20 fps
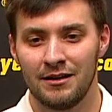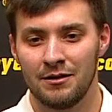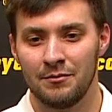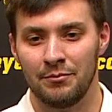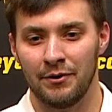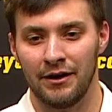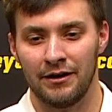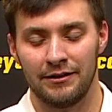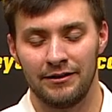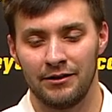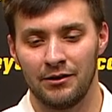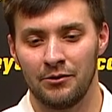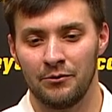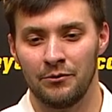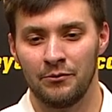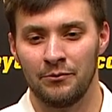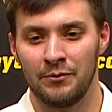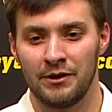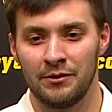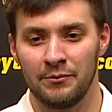But, you know,
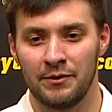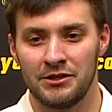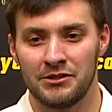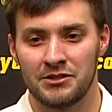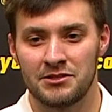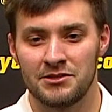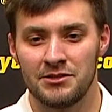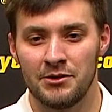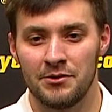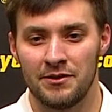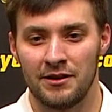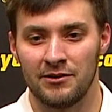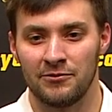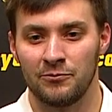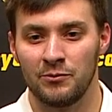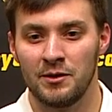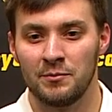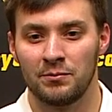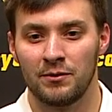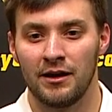we just knew that if
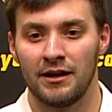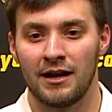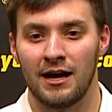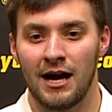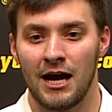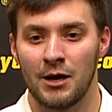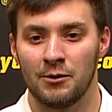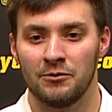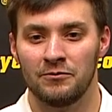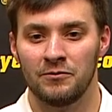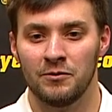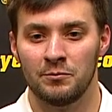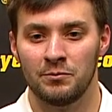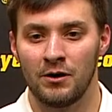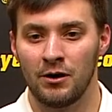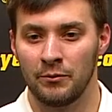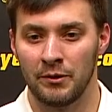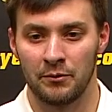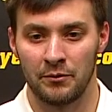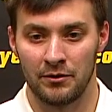we played Iowa
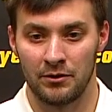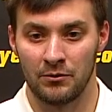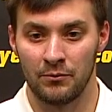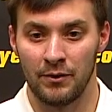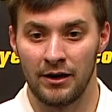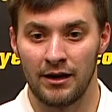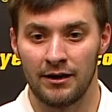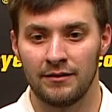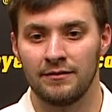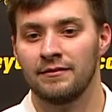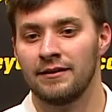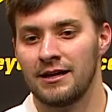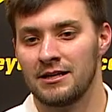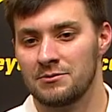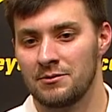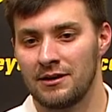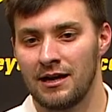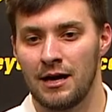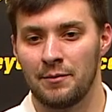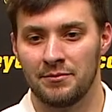football, we were going to win. That's
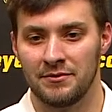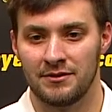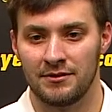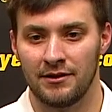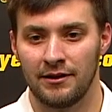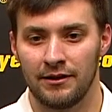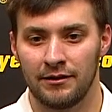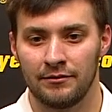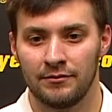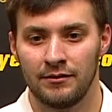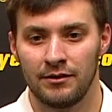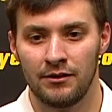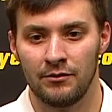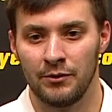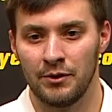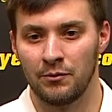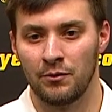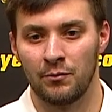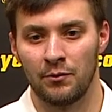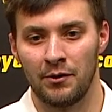what happened today.
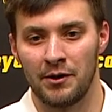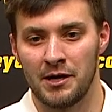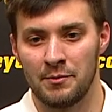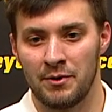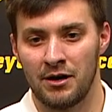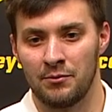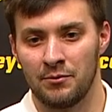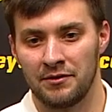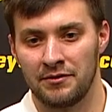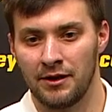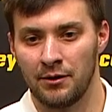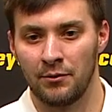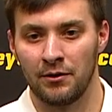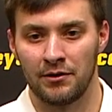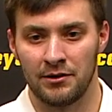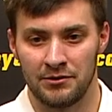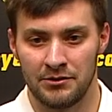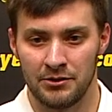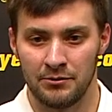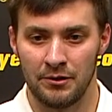We weren't worried about what they were
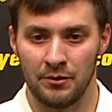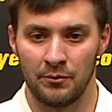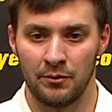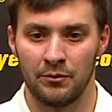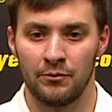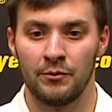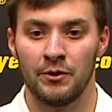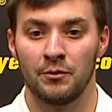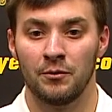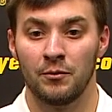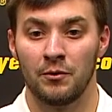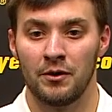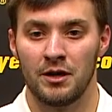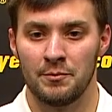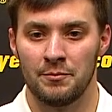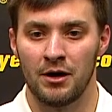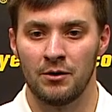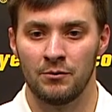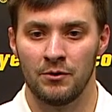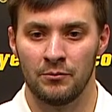going to do. We were worried
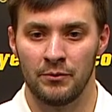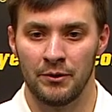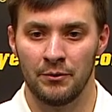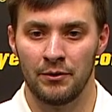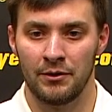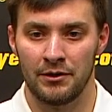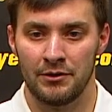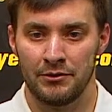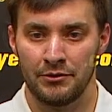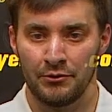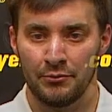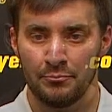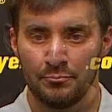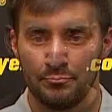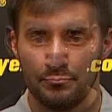about what we were going to do.